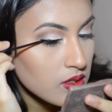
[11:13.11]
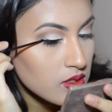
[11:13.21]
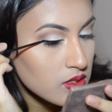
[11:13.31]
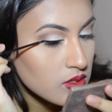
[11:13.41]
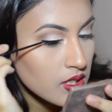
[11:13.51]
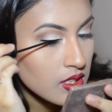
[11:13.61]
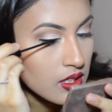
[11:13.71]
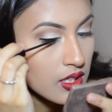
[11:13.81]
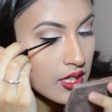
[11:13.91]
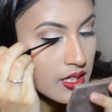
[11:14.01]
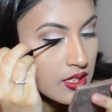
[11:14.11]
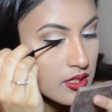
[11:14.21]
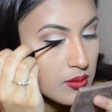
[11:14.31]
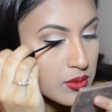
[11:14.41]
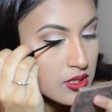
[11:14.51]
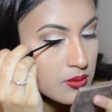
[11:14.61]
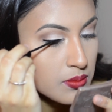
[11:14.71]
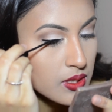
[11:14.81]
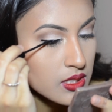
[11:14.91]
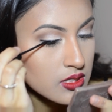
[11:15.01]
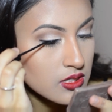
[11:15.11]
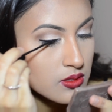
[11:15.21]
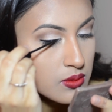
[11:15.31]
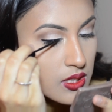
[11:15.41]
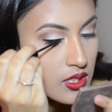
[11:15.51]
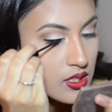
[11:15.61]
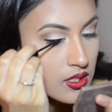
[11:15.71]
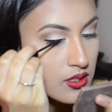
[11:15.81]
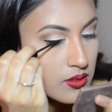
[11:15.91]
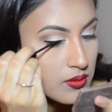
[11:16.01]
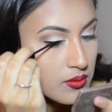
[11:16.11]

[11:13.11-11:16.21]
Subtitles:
just trying to line it up as best as we can.